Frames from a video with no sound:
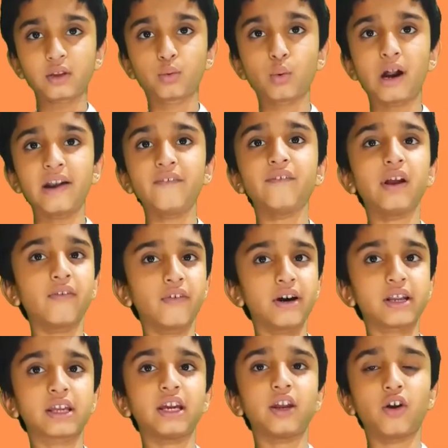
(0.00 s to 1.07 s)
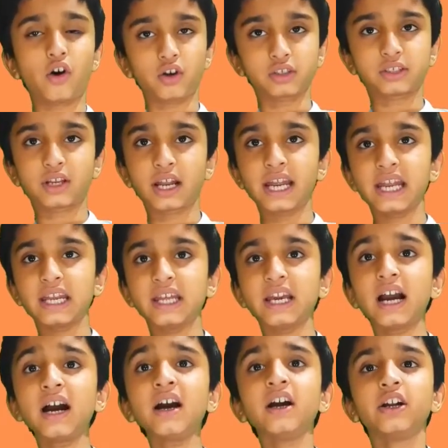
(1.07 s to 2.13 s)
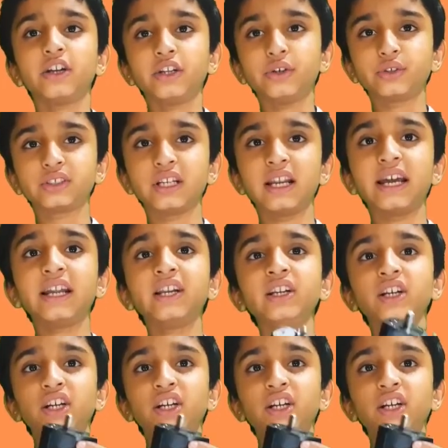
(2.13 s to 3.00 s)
one will work in Australia, New Zealand,